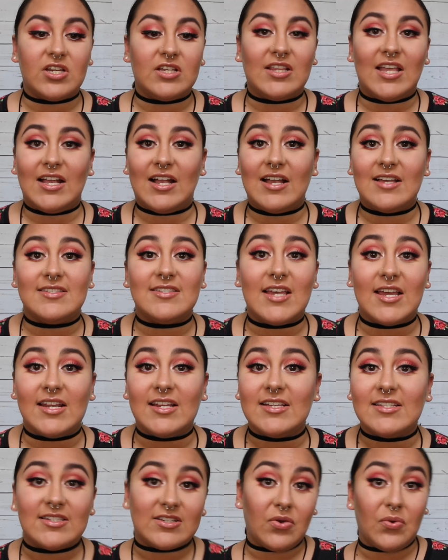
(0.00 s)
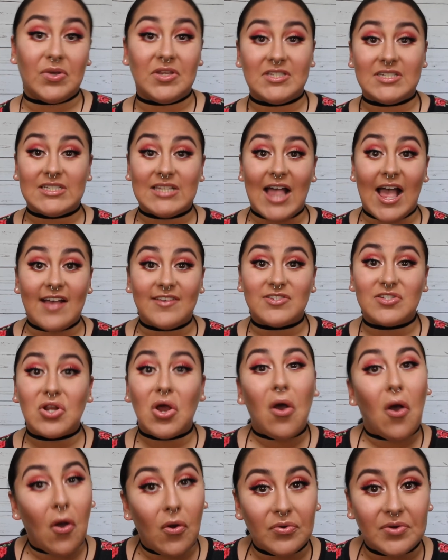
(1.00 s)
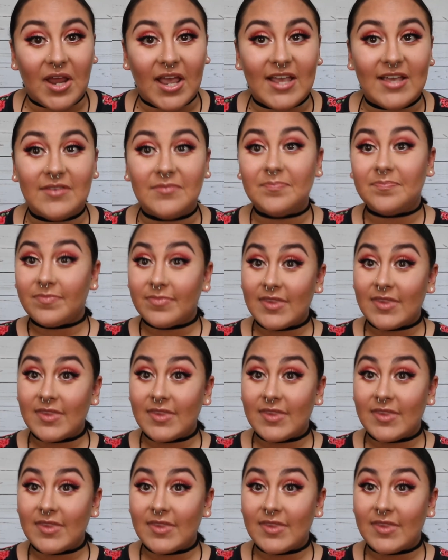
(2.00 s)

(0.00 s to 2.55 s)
And like I said, it's going to last all night.